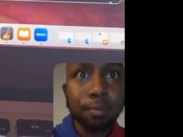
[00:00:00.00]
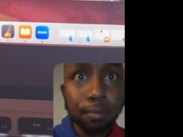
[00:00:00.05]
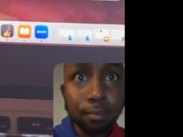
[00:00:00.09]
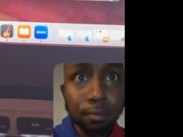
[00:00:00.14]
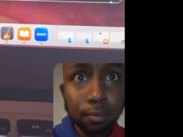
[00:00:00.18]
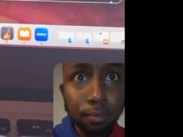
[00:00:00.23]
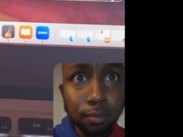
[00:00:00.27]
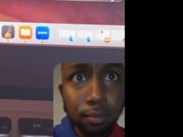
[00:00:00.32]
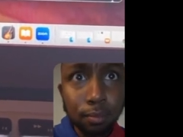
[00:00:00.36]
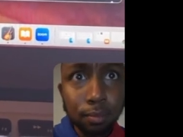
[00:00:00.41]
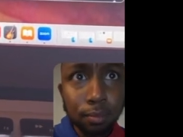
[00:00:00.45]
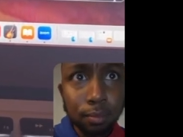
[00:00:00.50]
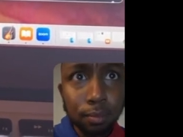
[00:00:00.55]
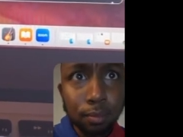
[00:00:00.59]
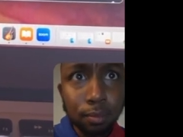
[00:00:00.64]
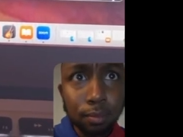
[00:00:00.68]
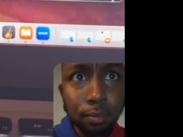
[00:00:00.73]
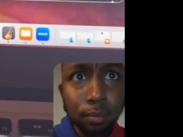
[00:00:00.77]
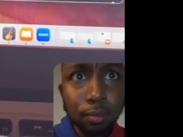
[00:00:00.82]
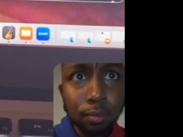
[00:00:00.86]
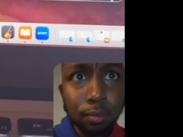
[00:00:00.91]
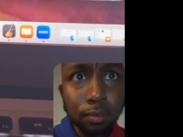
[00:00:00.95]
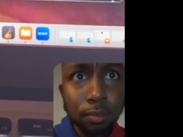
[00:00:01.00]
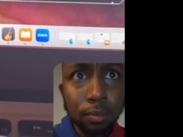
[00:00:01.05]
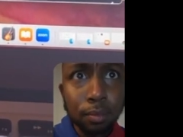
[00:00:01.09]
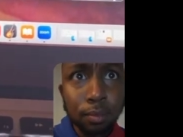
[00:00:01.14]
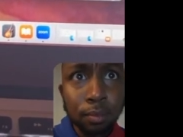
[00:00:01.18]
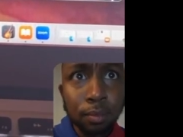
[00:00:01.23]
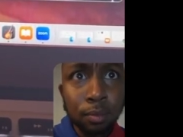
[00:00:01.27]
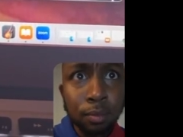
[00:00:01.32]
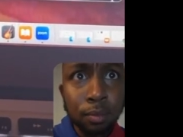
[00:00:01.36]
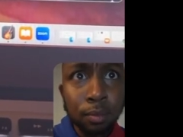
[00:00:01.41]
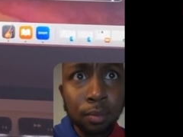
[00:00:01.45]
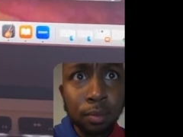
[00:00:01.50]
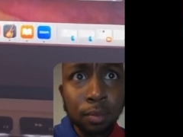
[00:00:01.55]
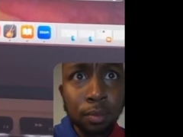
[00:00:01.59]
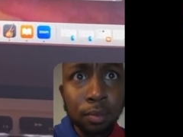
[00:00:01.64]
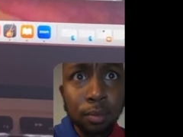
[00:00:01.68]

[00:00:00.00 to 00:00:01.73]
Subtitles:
(silence)